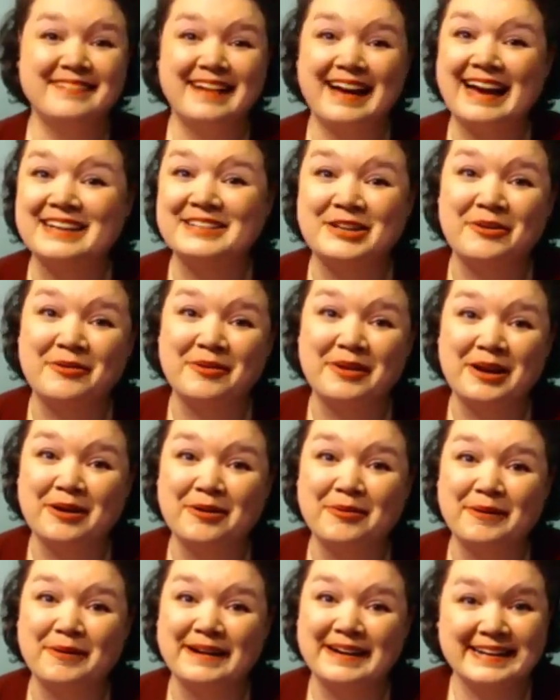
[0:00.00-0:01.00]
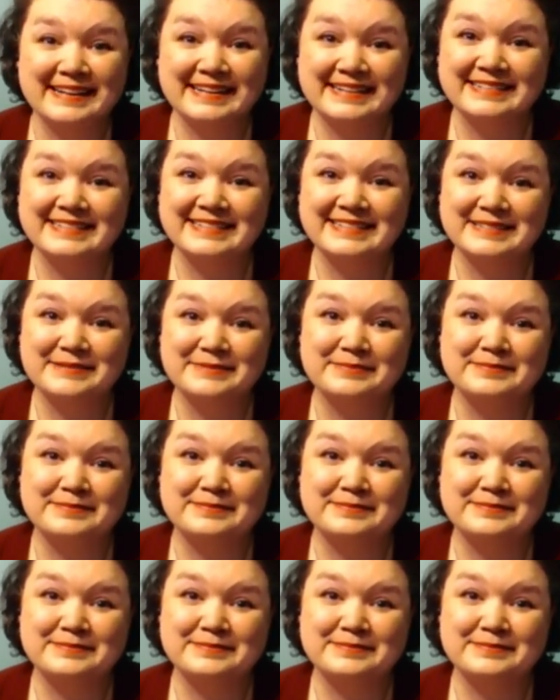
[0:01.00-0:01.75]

I don't know what it is.